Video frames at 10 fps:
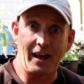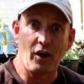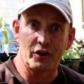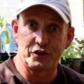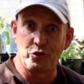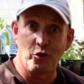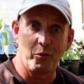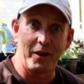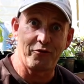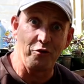that lasted all the
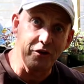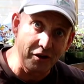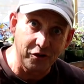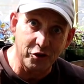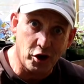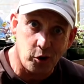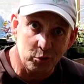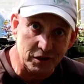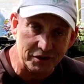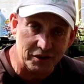way through the, the
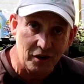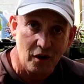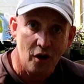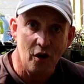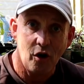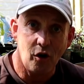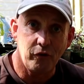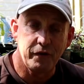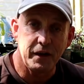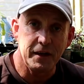coldest
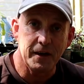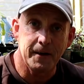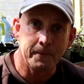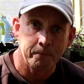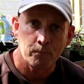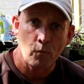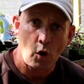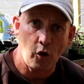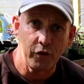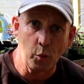of the uh,
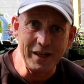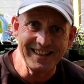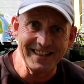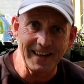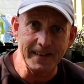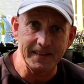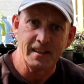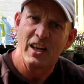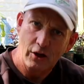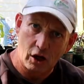of the winter days.
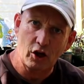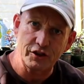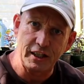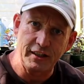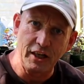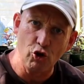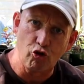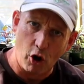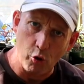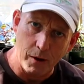Like I said, it didn't
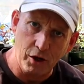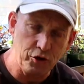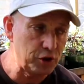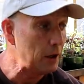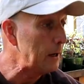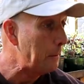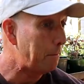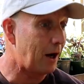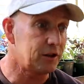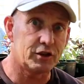grow much,
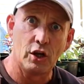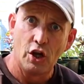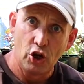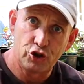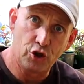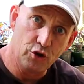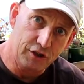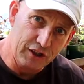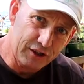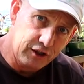but as soon as
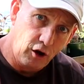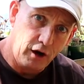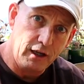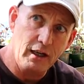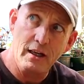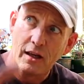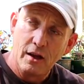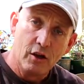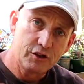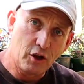it slightly
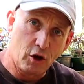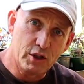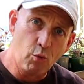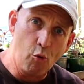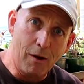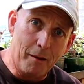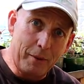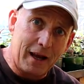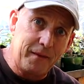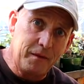started to warm up
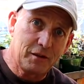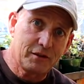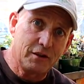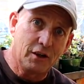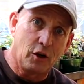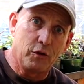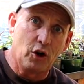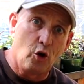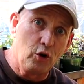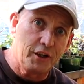and the, you know, the
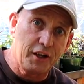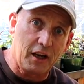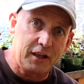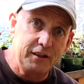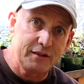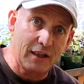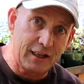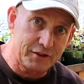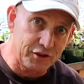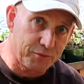longer days
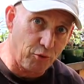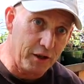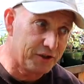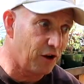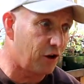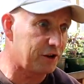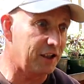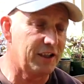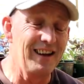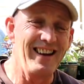as the spring
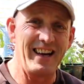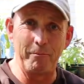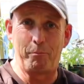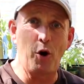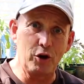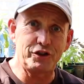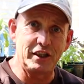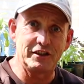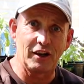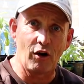started, it burst
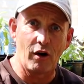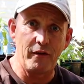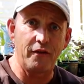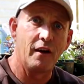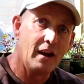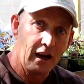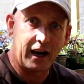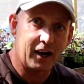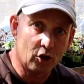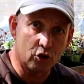into life
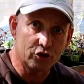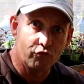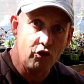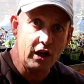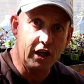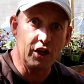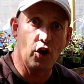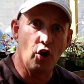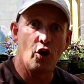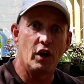and I got some really
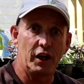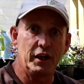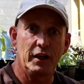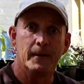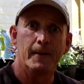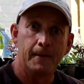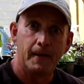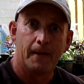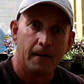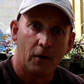early
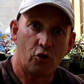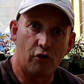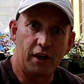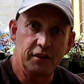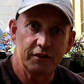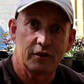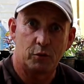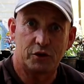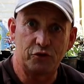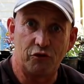greens,
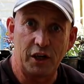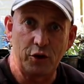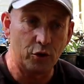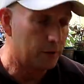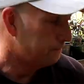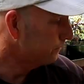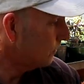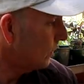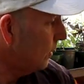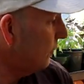which is really good.
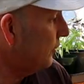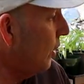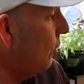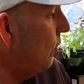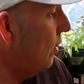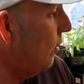So